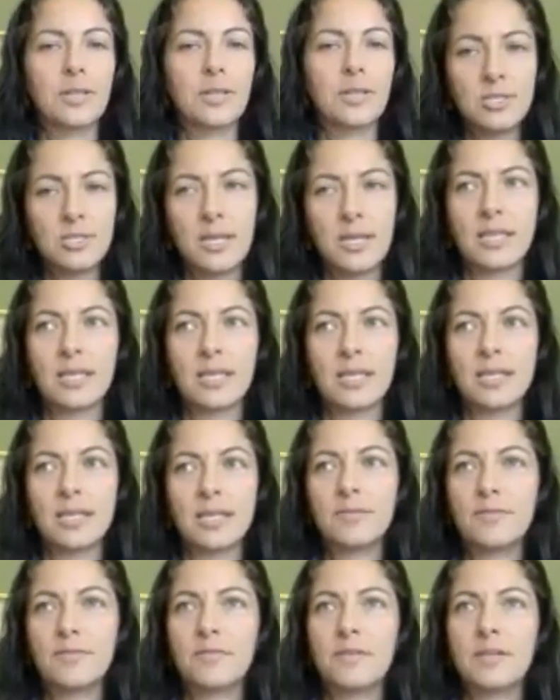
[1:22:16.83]
getting into
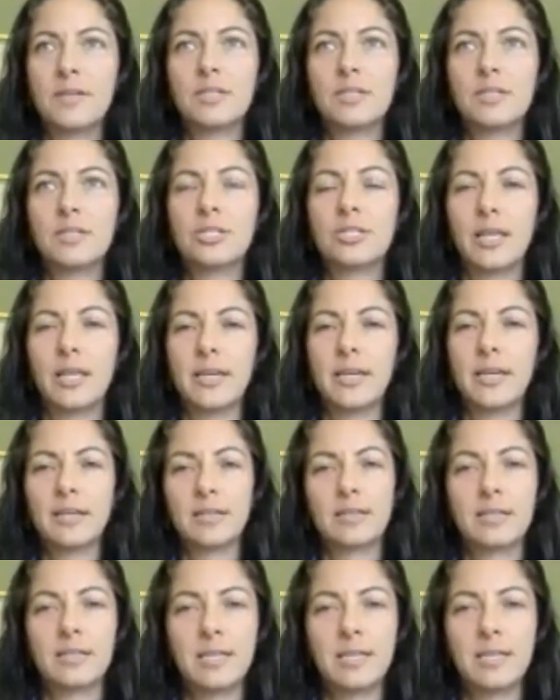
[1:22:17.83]
it and then finish
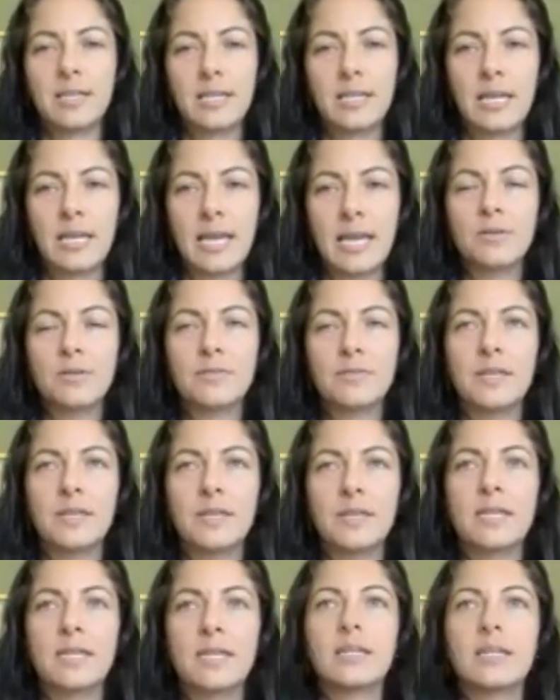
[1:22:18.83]
like leading out of
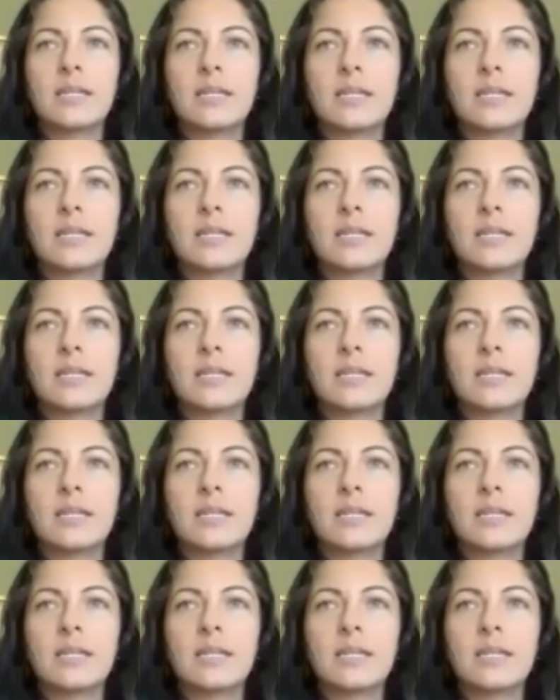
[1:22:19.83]
it.